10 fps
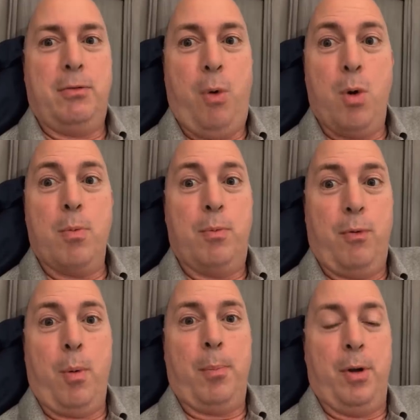to 4
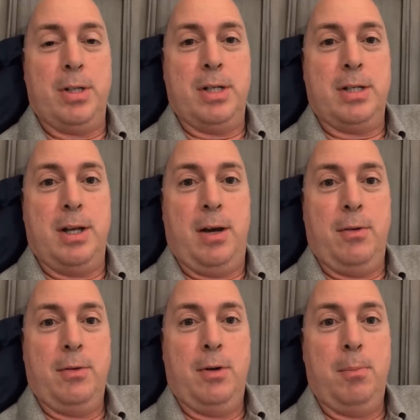former presidents now:
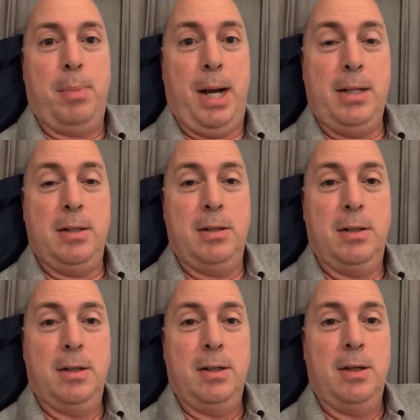Biden,
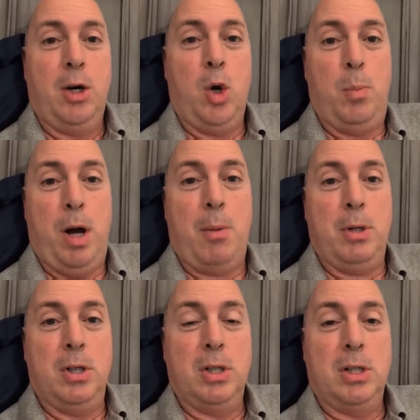
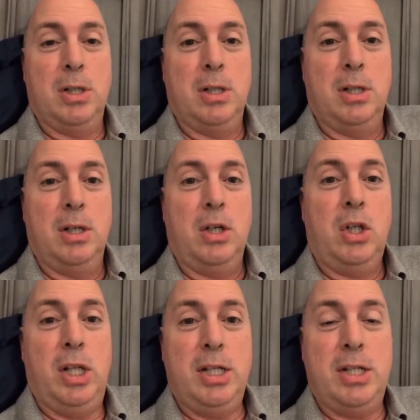Obama,
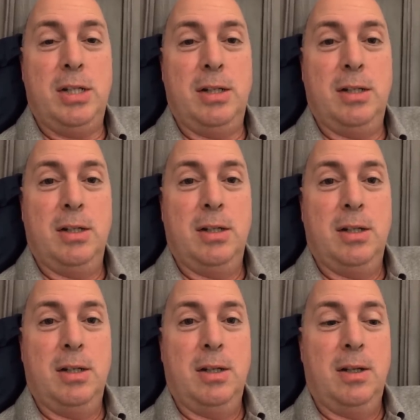Clinton,
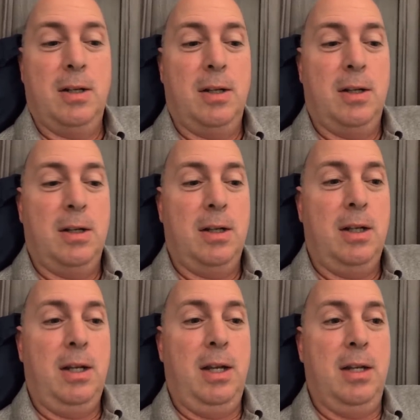
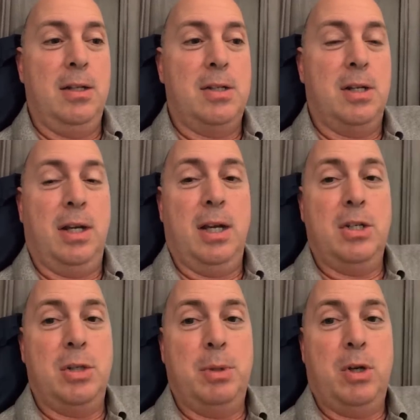and
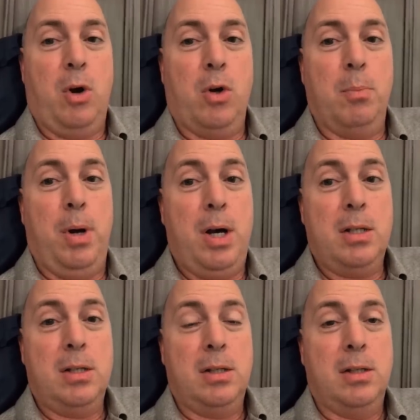again, Jimmy Carter.
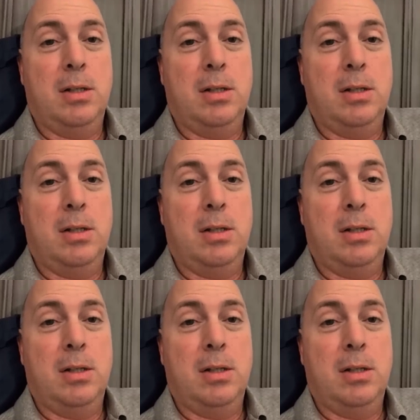But